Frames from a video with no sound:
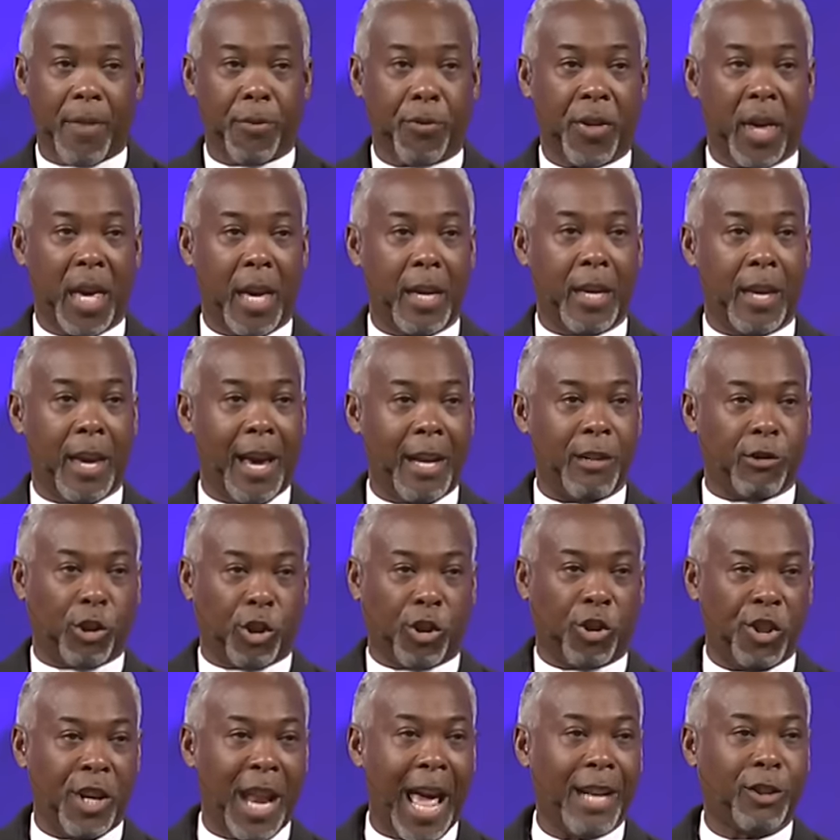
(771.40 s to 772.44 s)
thing and
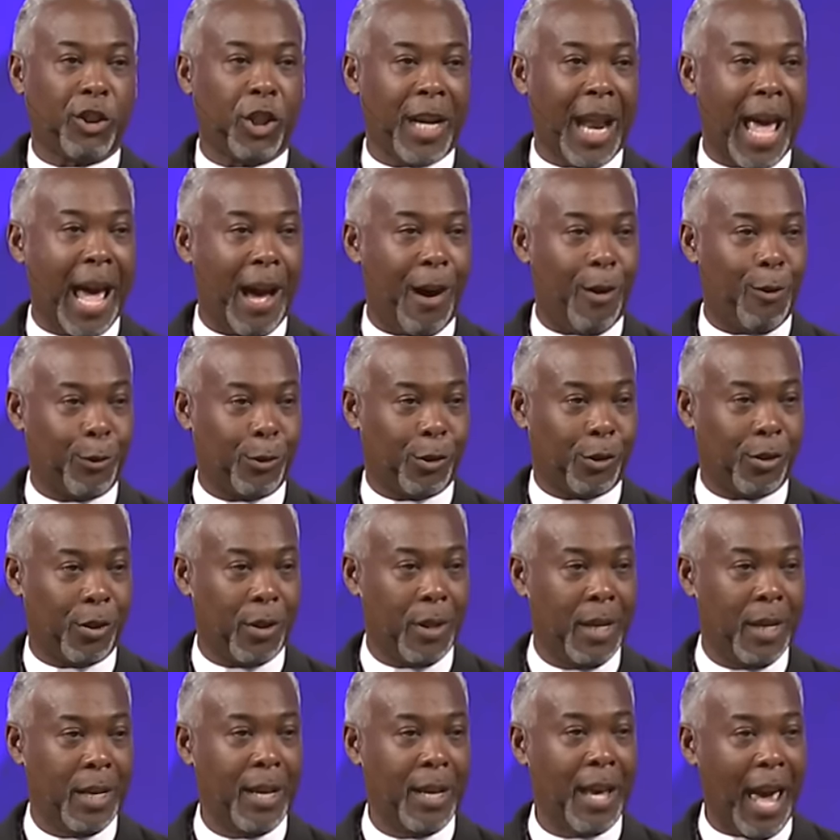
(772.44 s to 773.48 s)
snatch it out
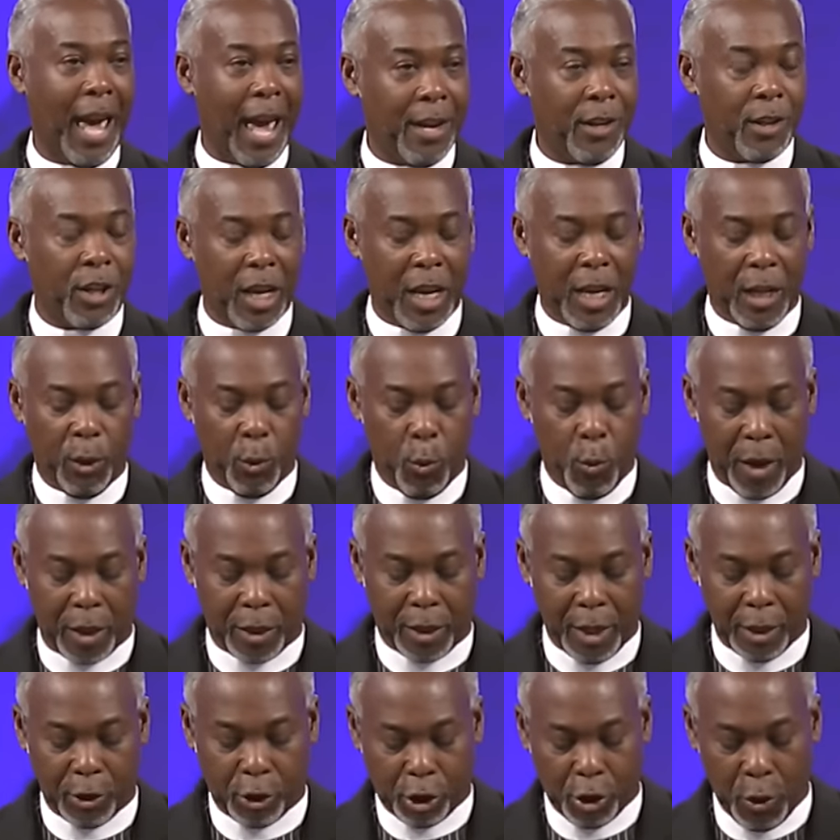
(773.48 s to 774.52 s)
and deal with
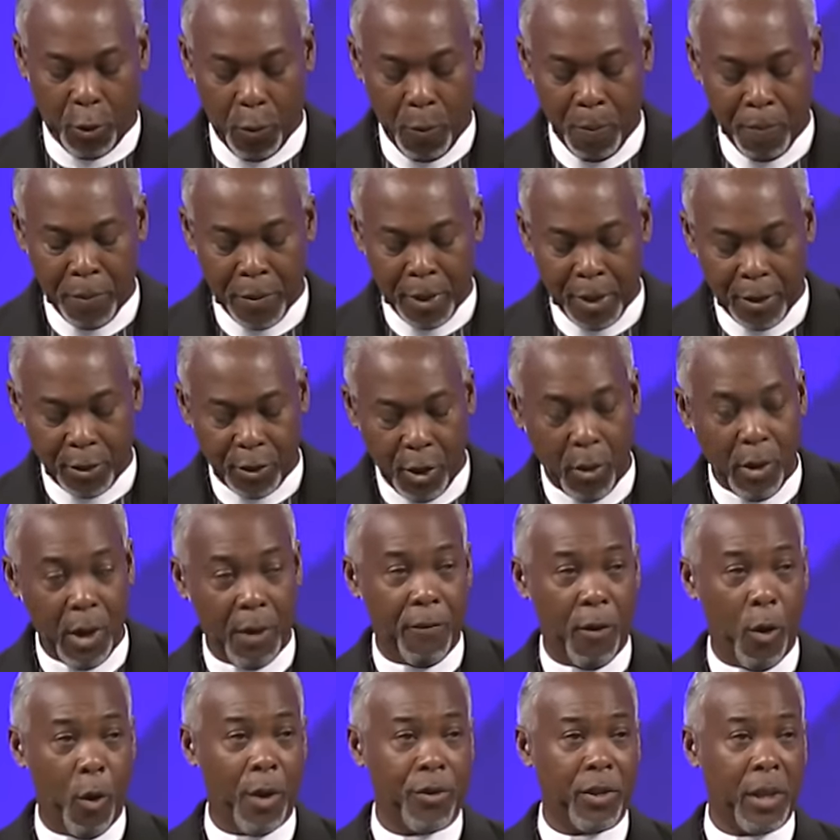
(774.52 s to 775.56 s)
it. So don't
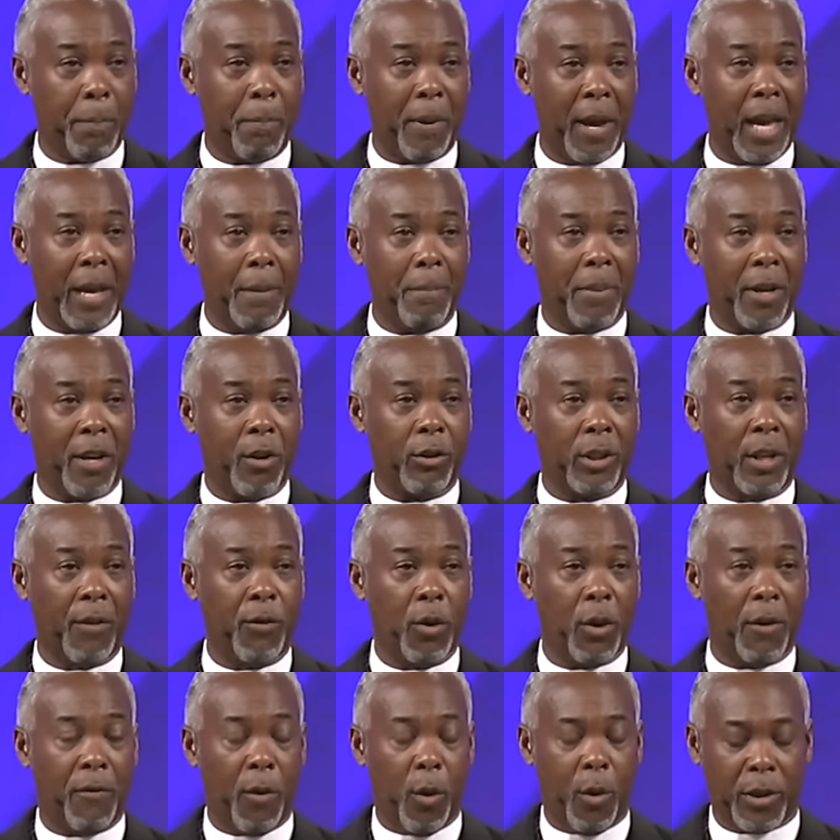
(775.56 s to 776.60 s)
avoid the pain because if you
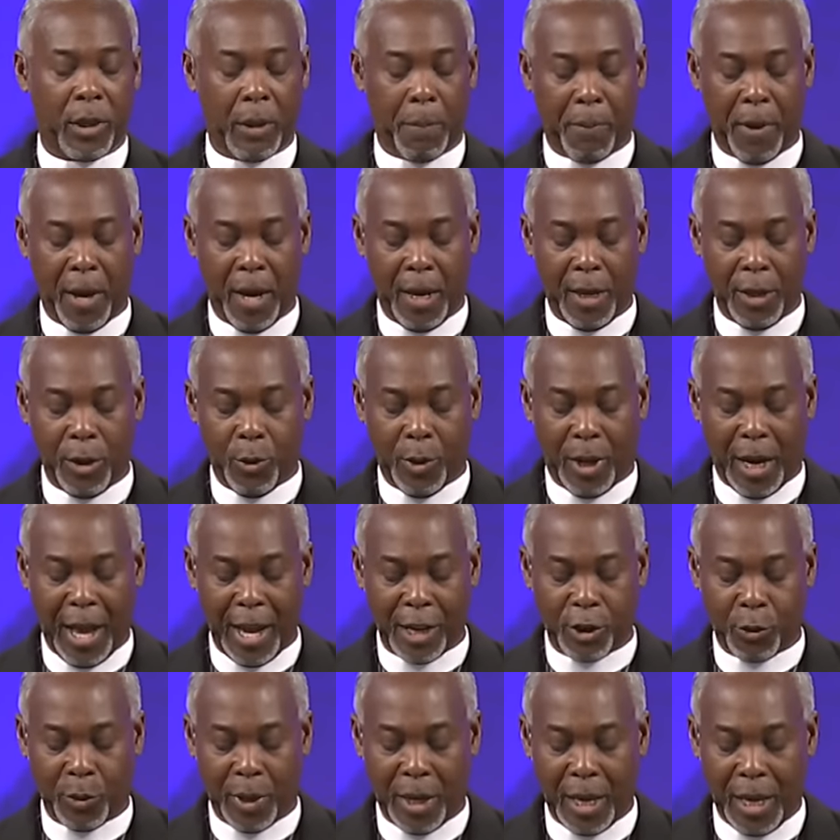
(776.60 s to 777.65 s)
avoid the pain, you'll
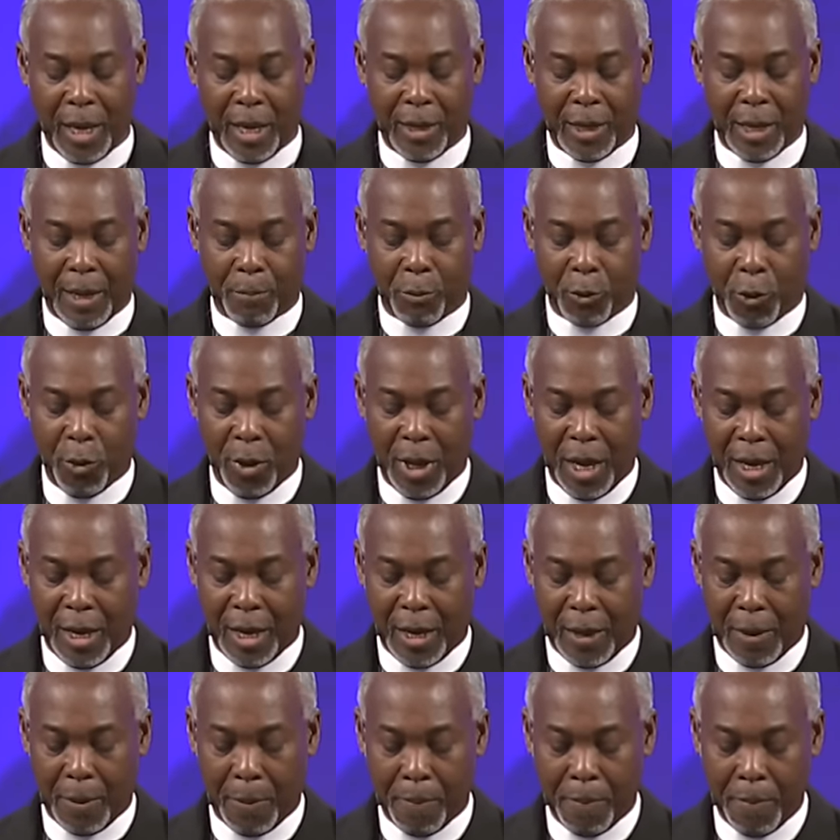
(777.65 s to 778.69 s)
actually end up
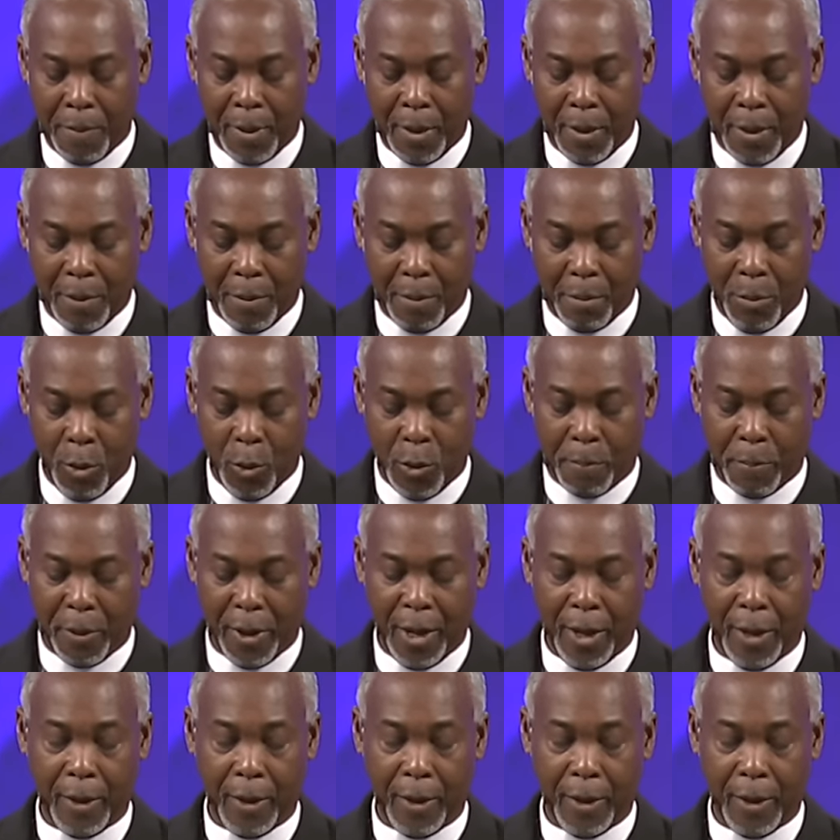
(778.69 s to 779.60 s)
creating more pain.